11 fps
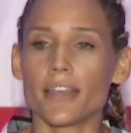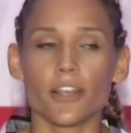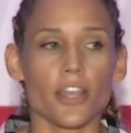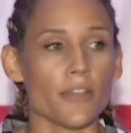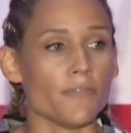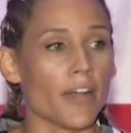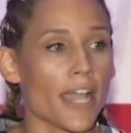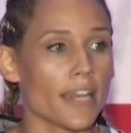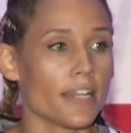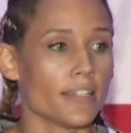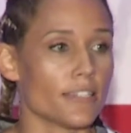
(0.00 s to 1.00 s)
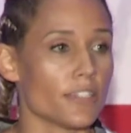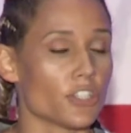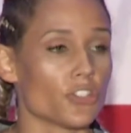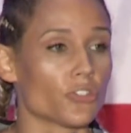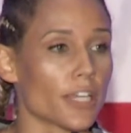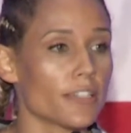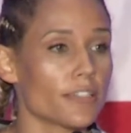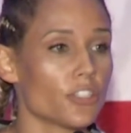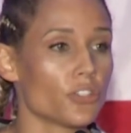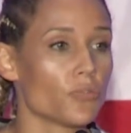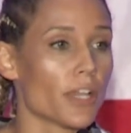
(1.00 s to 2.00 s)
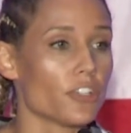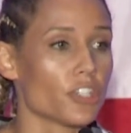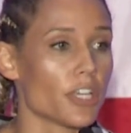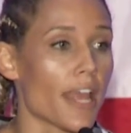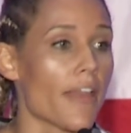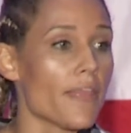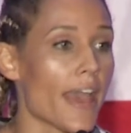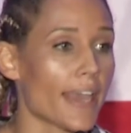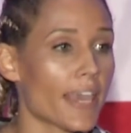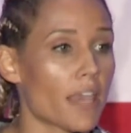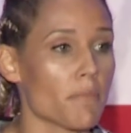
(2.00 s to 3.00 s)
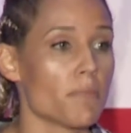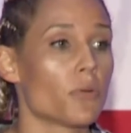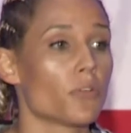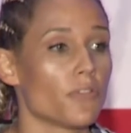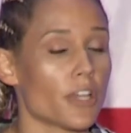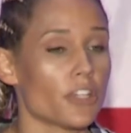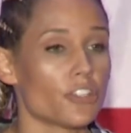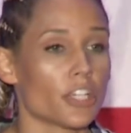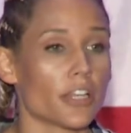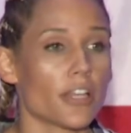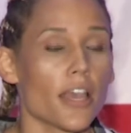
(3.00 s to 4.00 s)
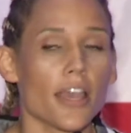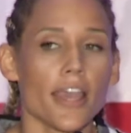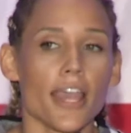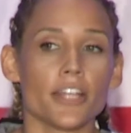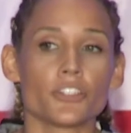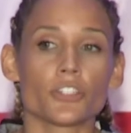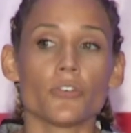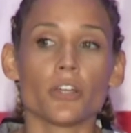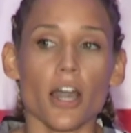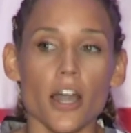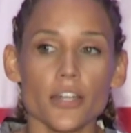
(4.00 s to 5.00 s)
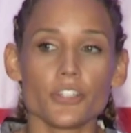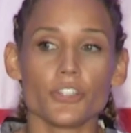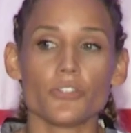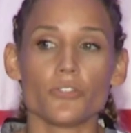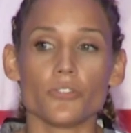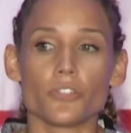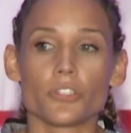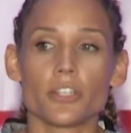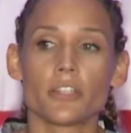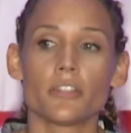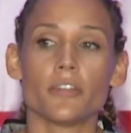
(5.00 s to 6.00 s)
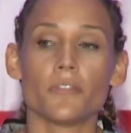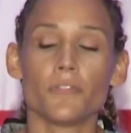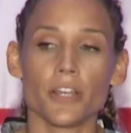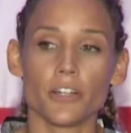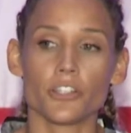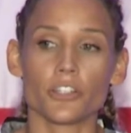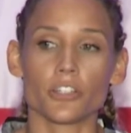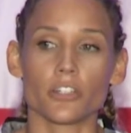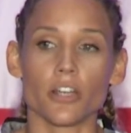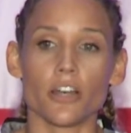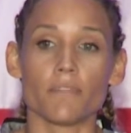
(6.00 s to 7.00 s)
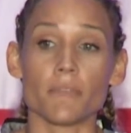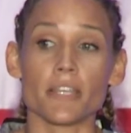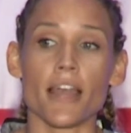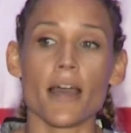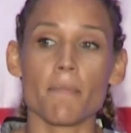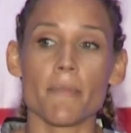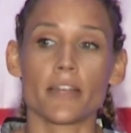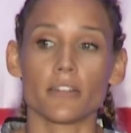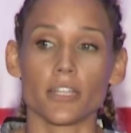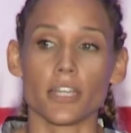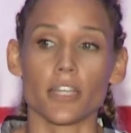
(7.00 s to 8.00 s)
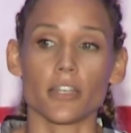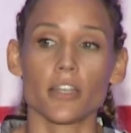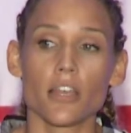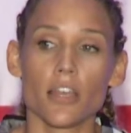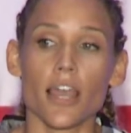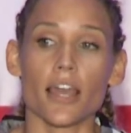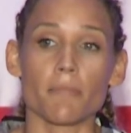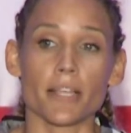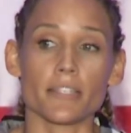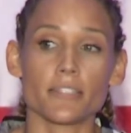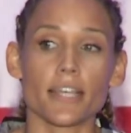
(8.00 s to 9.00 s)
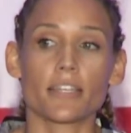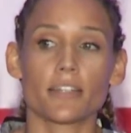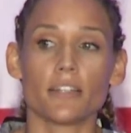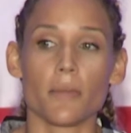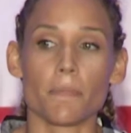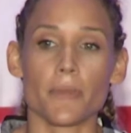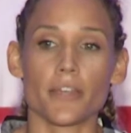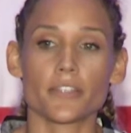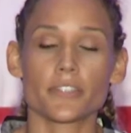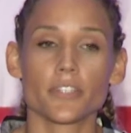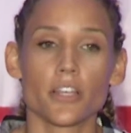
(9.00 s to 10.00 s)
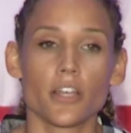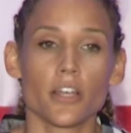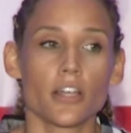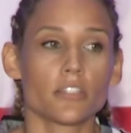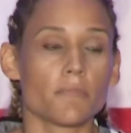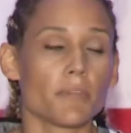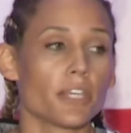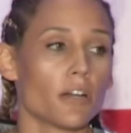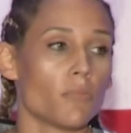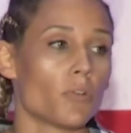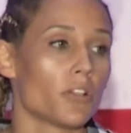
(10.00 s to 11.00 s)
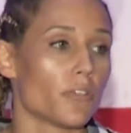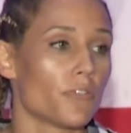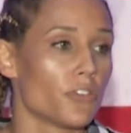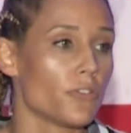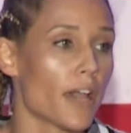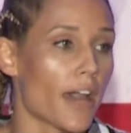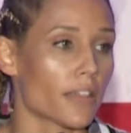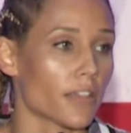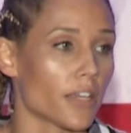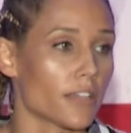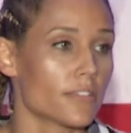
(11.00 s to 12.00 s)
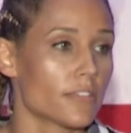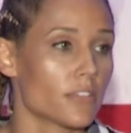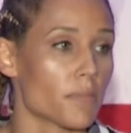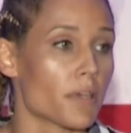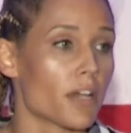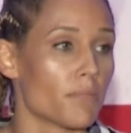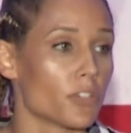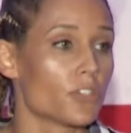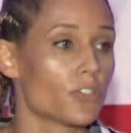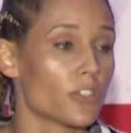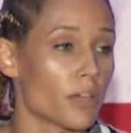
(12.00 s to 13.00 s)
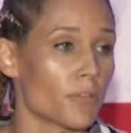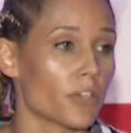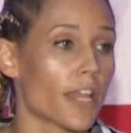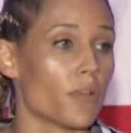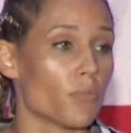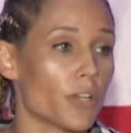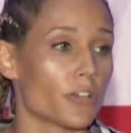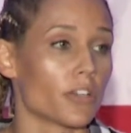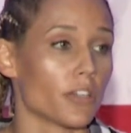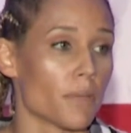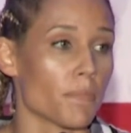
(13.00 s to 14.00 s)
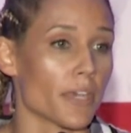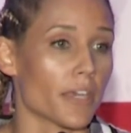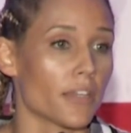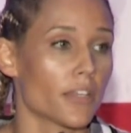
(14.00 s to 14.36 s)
invited into this great situation, and that gave me motivation. And so God used the failure of me not medaling at my second Olympics to become one of the few athletes to become a summer and winter Olympian.